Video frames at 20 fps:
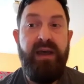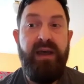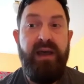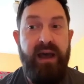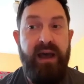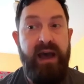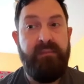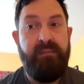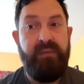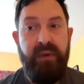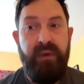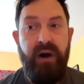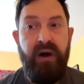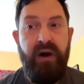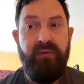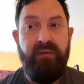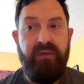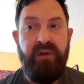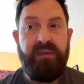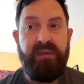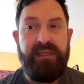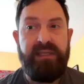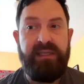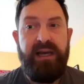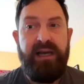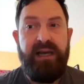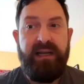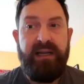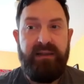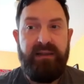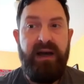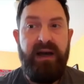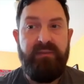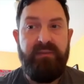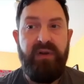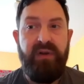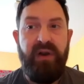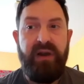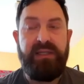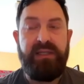apropos for a Masonic
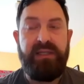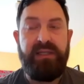library,